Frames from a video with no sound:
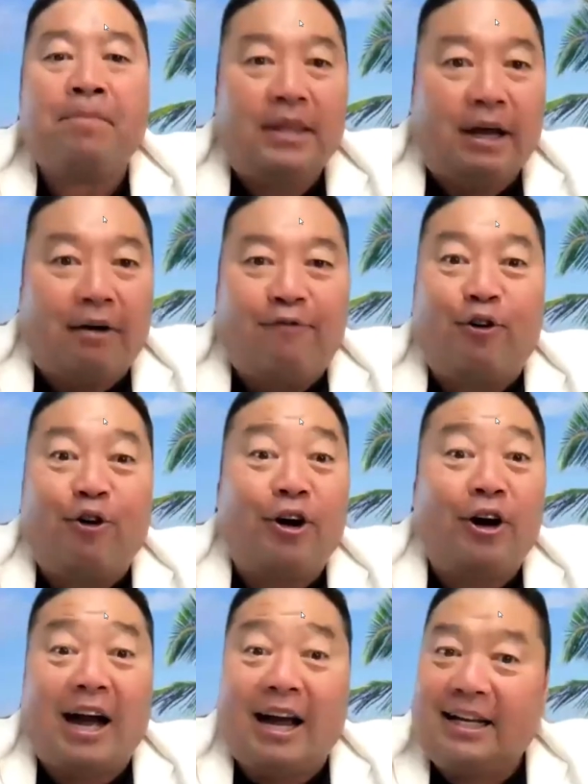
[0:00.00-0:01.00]

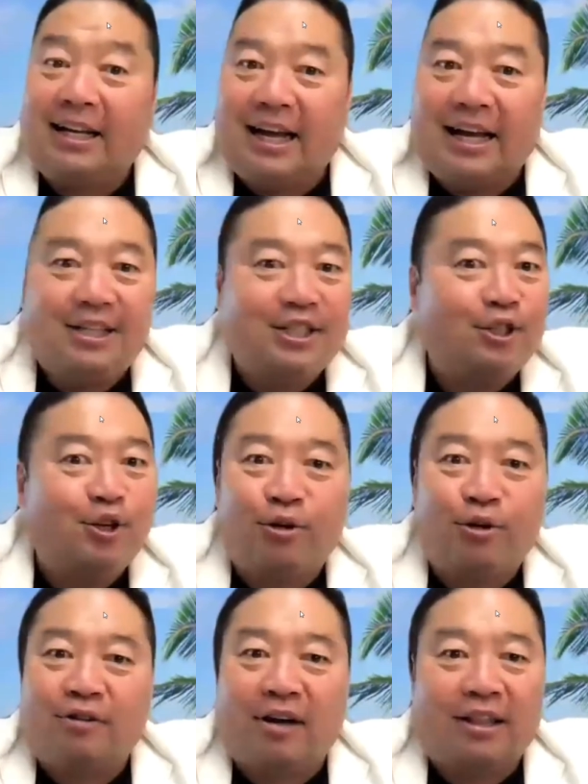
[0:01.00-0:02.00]
Therefore, I engage in no
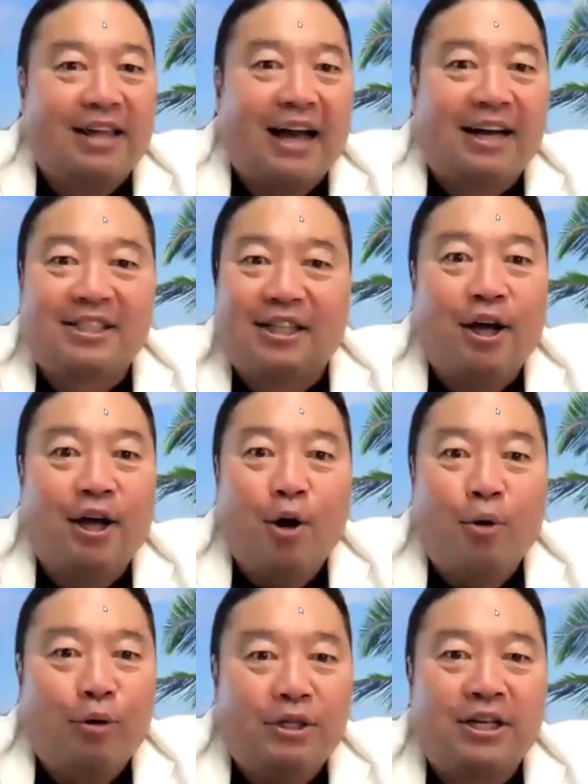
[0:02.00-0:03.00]
transaction
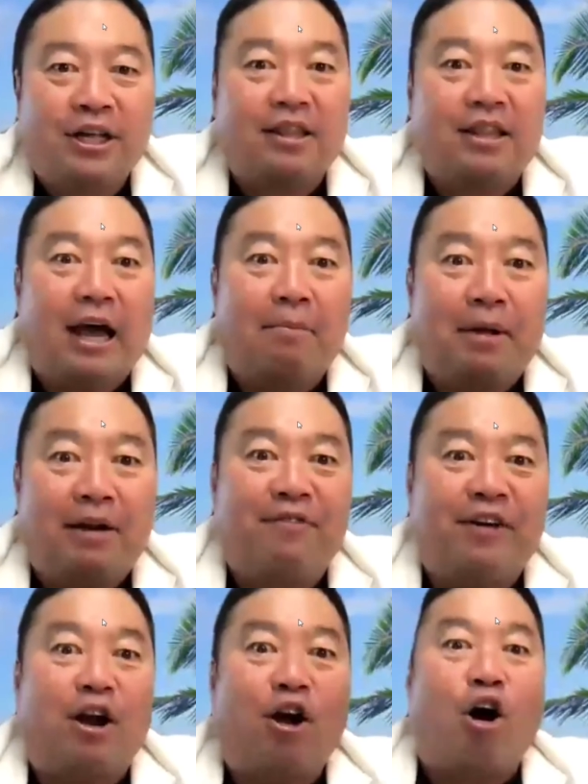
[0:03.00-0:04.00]
which does not
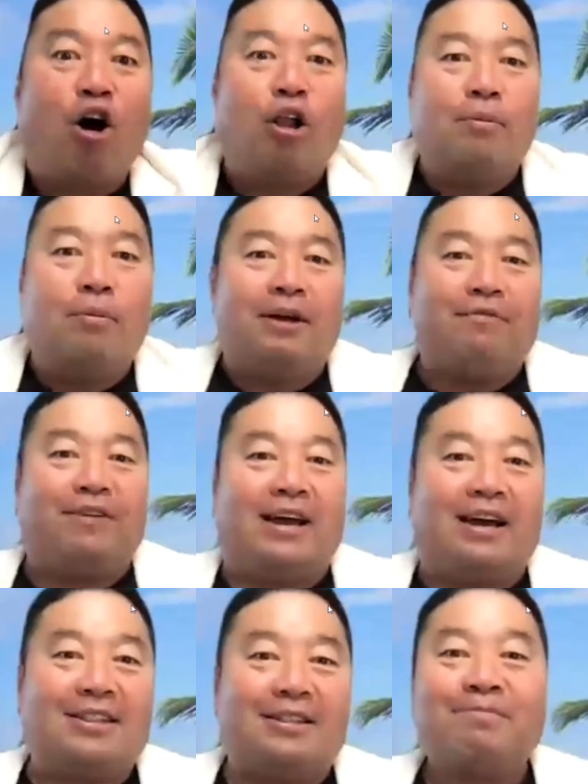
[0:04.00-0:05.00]
benefit all its
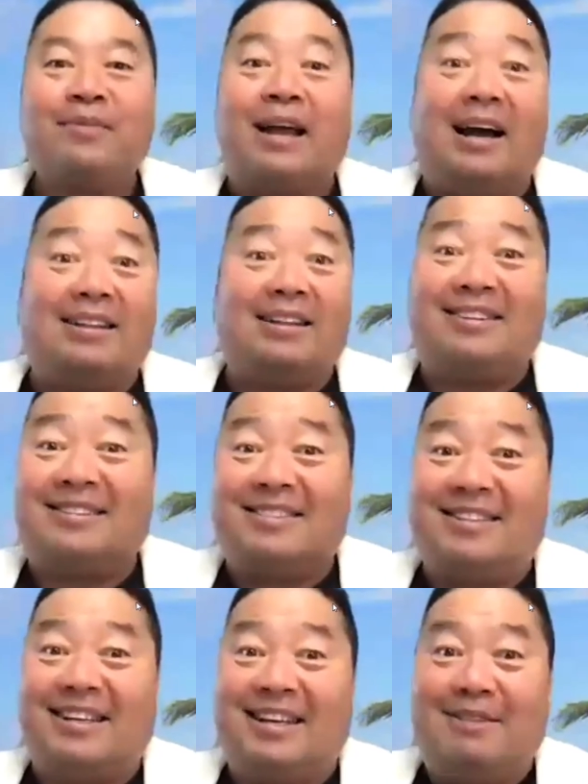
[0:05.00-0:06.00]
effects. I
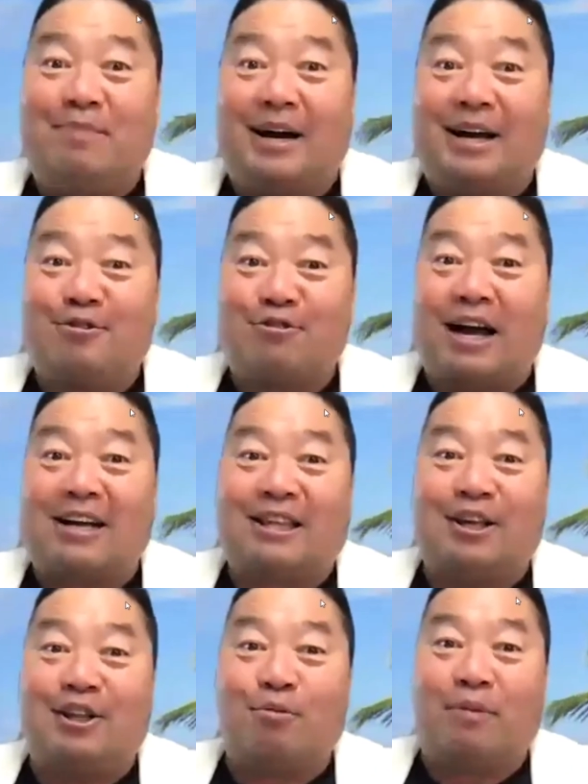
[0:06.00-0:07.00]
succeed by
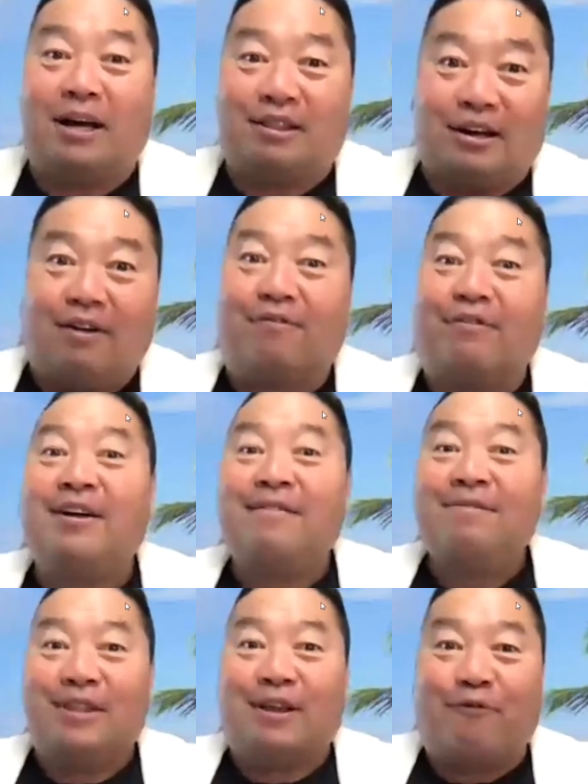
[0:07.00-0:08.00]
attracting to myself
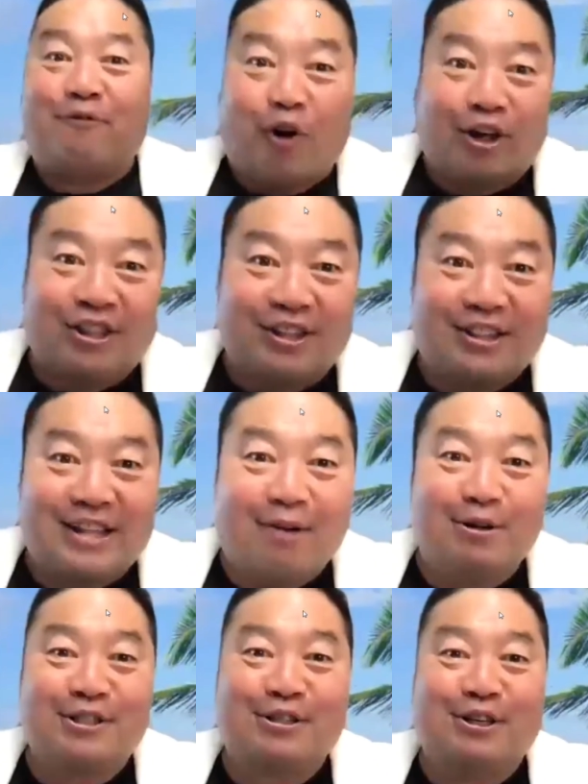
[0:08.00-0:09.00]
the forces I
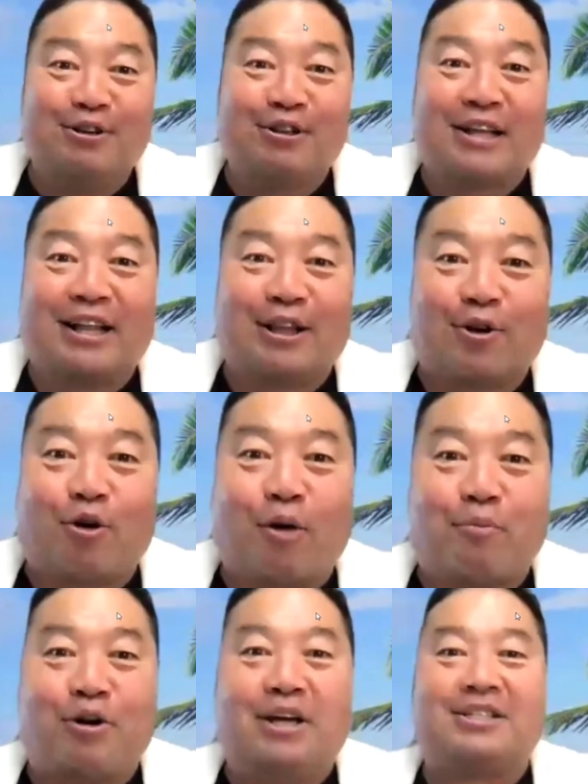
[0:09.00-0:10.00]
wish to use and the
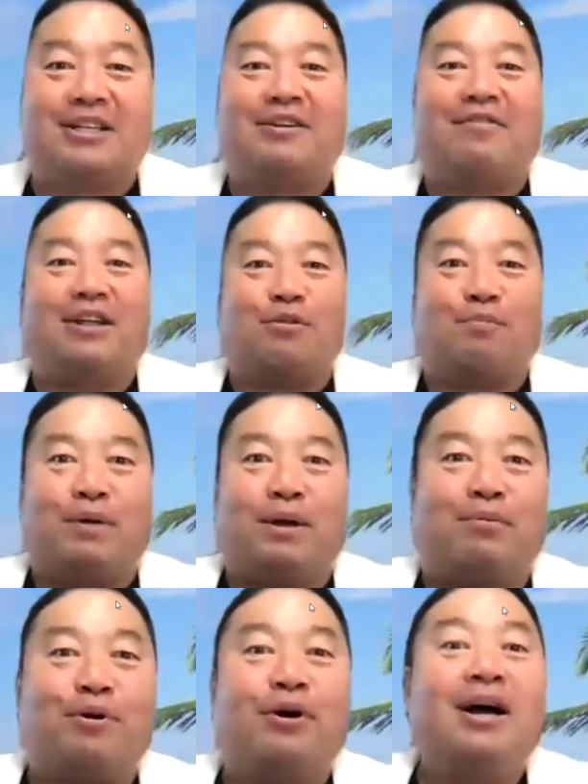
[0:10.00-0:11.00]
cooperation of other
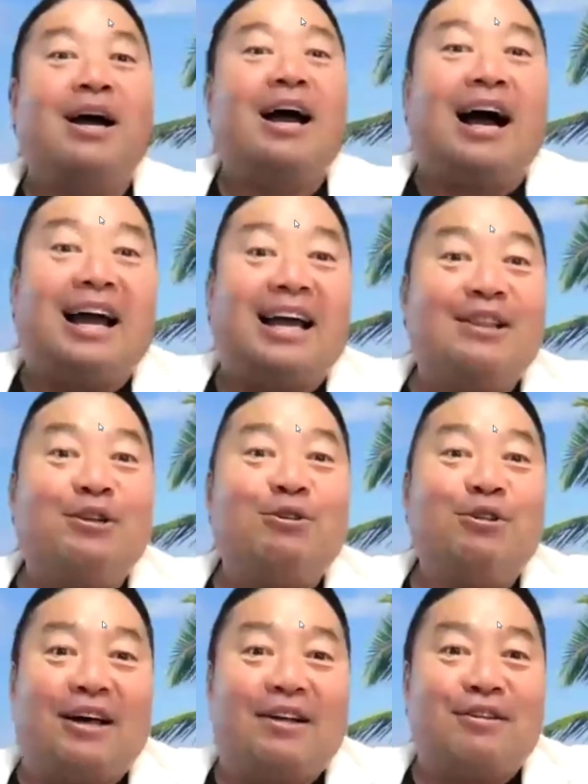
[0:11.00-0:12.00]
people. I
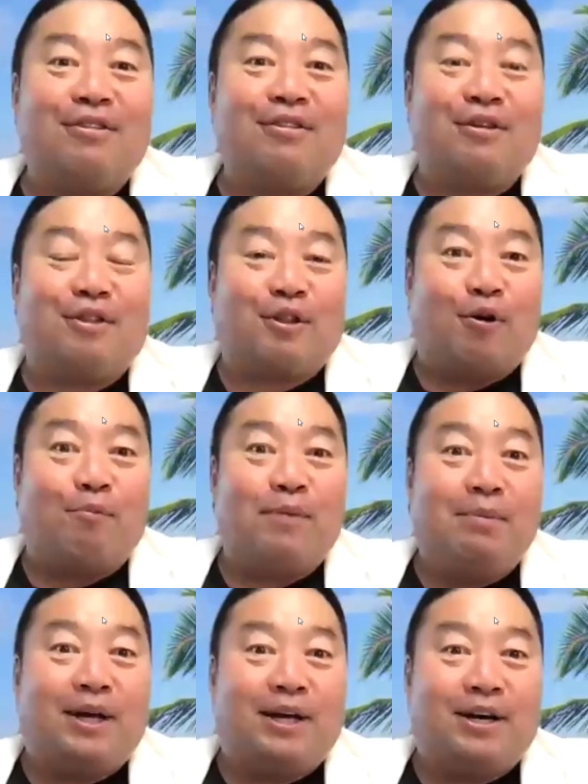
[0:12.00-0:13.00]
induce others to serve me
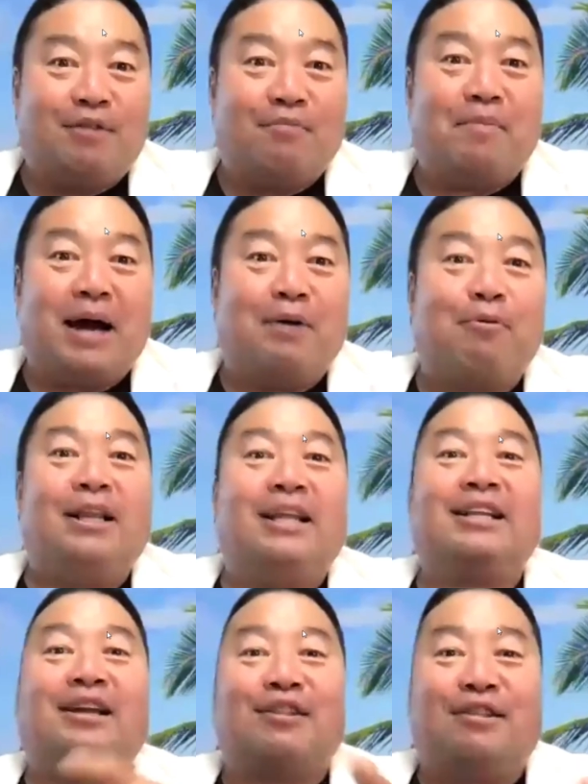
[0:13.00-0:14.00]
because of my
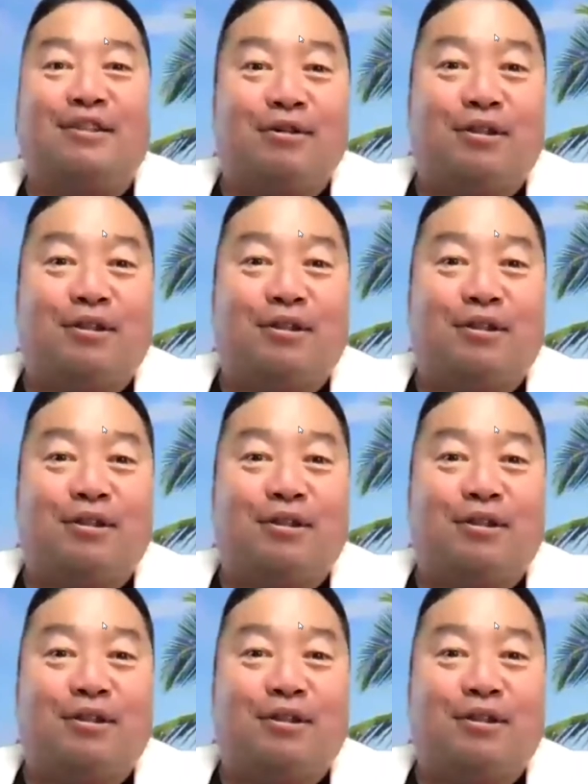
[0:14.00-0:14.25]
willingness to